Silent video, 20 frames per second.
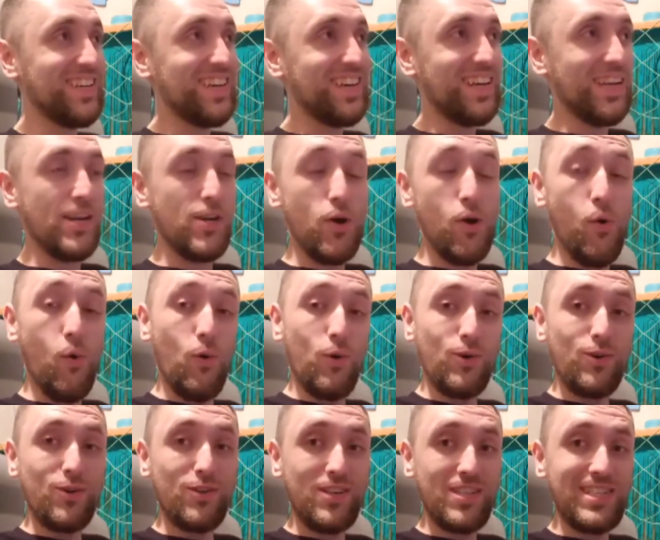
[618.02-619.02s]
in
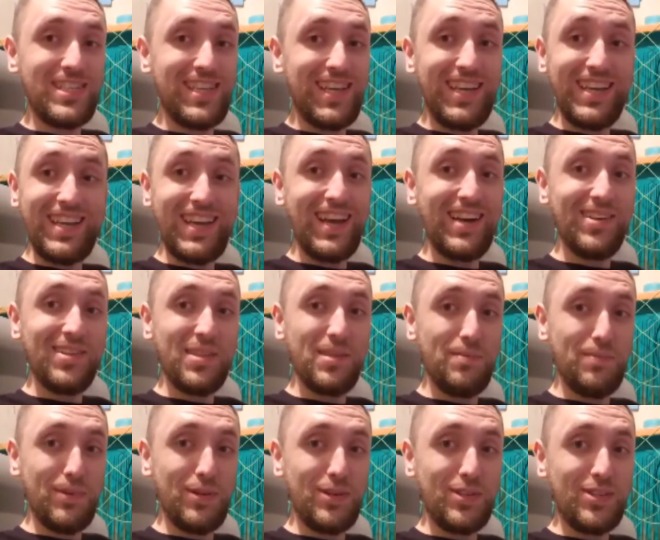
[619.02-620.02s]
order to take out the
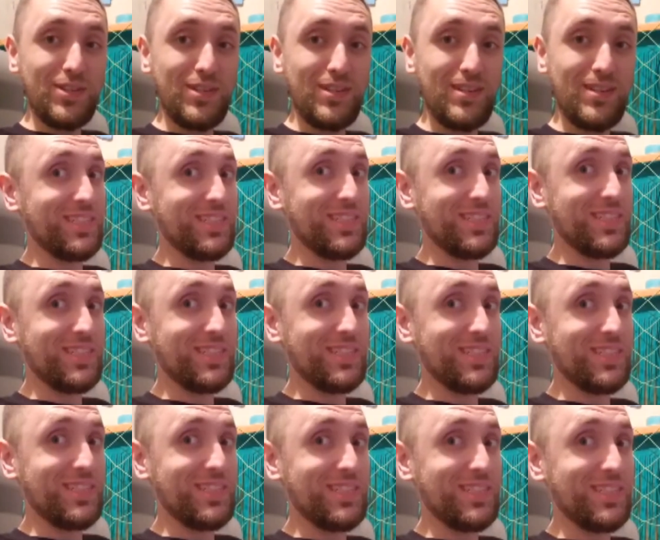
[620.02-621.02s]
Butcher.
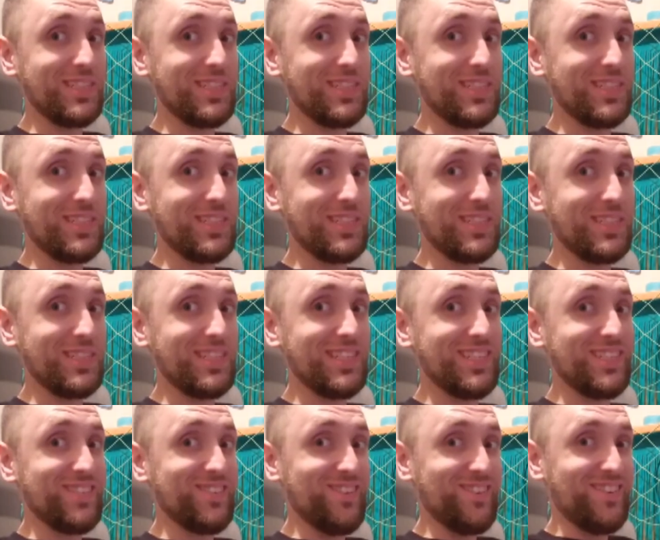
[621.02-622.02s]
And she looks really
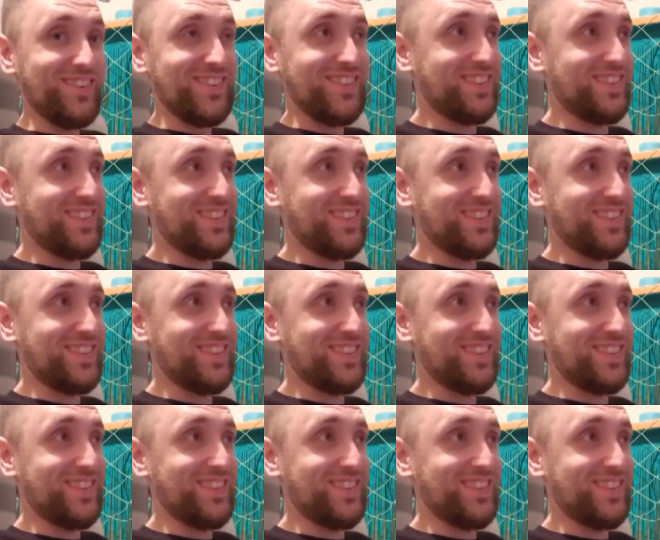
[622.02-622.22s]
injured.